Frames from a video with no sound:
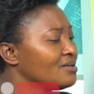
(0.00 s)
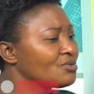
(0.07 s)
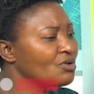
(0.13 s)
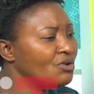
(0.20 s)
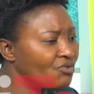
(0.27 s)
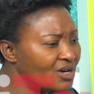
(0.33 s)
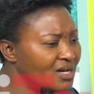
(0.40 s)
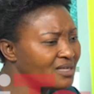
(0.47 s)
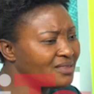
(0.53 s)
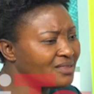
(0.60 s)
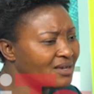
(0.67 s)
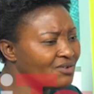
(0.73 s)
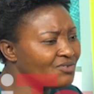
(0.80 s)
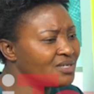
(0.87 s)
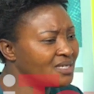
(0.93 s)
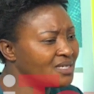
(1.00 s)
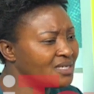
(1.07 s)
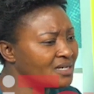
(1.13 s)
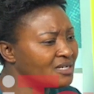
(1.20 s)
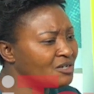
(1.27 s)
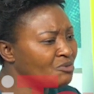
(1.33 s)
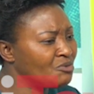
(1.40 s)
So really, there
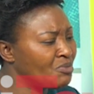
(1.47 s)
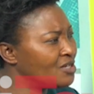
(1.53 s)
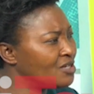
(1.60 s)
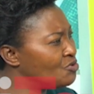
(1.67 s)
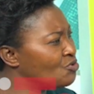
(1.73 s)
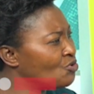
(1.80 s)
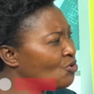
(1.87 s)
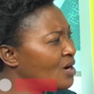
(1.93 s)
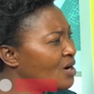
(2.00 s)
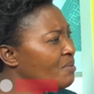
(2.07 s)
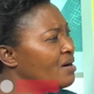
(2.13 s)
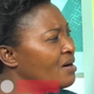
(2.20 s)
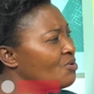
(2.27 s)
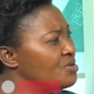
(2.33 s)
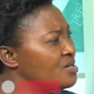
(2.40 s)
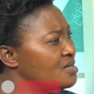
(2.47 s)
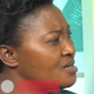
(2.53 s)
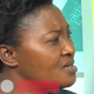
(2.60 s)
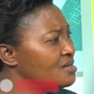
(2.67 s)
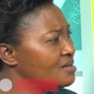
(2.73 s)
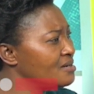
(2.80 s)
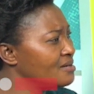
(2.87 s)
isn't much to talk about.
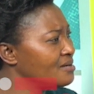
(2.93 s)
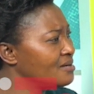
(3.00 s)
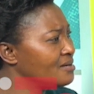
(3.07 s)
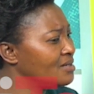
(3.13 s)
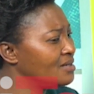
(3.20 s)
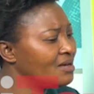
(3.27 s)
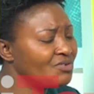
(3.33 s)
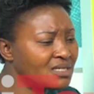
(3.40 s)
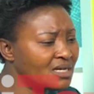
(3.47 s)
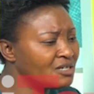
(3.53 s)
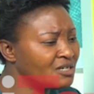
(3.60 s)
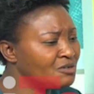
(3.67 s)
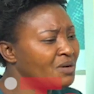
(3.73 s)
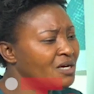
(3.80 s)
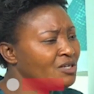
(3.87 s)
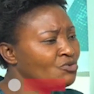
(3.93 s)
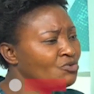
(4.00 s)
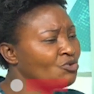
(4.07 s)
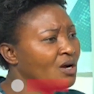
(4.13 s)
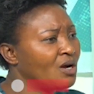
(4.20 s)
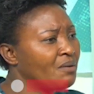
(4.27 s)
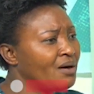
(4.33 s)
There isn't much to
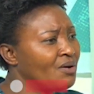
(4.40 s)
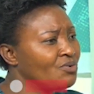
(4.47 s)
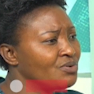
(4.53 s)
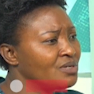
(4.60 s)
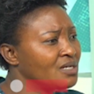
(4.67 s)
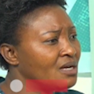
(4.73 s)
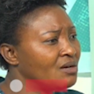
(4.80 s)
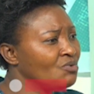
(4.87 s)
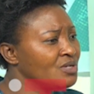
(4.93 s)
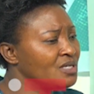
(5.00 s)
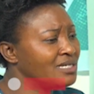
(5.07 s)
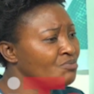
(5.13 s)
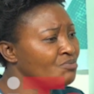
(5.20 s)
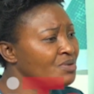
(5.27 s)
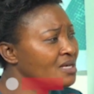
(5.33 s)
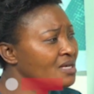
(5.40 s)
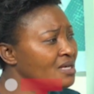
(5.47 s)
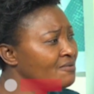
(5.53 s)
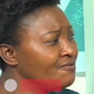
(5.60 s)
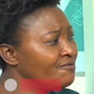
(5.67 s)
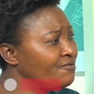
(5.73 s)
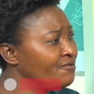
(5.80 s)
talk about, and we still
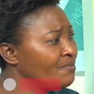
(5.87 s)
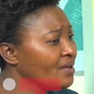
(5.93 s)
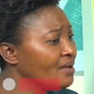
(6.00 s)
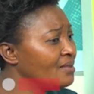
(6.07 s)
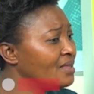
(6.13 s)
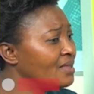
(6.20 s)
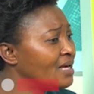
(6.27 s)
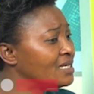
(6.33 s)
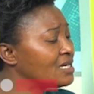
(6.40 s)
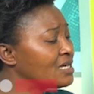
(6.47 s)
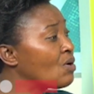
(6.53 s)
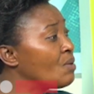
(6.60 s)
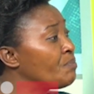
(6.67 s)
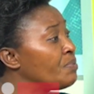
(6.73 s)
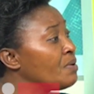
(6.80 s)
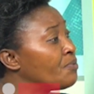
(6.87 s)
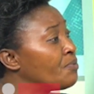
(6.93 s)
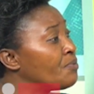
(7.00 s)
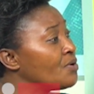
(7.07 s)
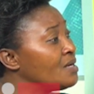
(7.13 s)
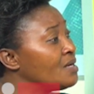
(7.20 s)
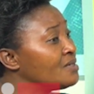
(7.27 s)
believe that our people
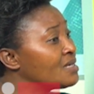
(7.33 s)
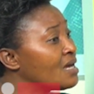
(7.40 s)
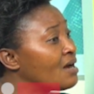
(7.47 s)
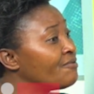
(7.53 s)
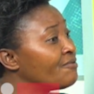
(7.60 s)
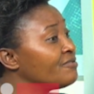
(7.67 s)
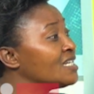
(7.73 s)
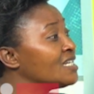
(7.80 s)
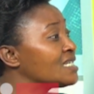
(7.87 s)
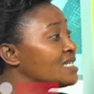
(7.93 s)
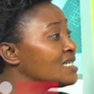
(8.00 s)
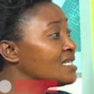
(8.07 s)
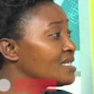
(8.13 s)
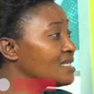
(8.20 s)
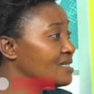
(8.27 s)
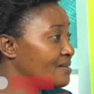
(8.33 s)
deserve justice.